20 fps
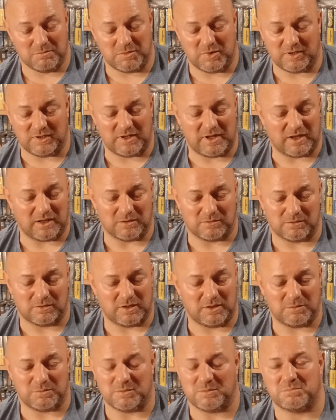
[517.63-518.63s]
yeah,
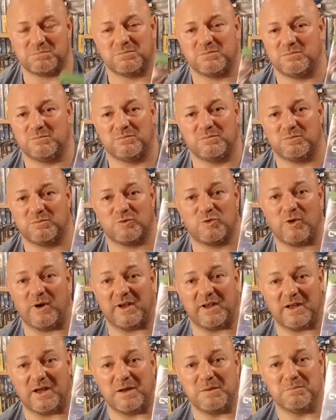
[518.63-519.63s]

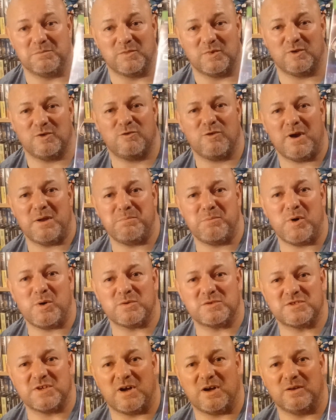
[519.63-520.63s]
great game and great
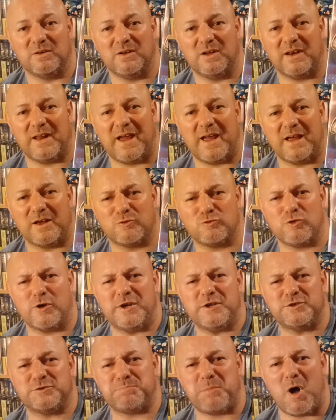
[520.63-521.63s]
box art. Look at that
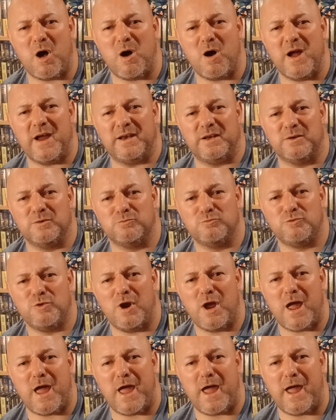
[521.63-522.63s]
green spine.
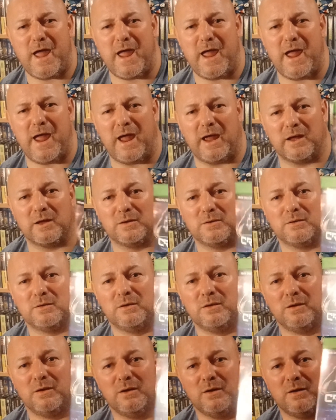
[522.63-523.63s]
Yeah.
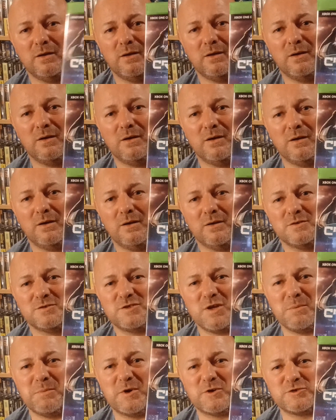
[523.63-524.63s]

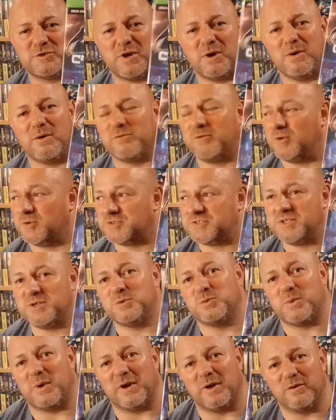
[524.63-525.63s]
So much so I've got a
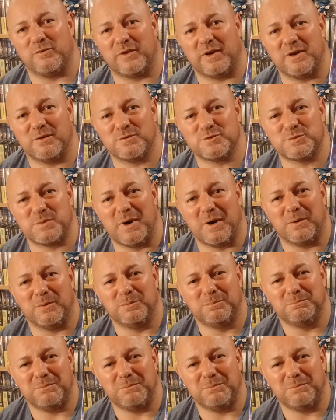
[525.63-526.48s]
sealed one over there as well.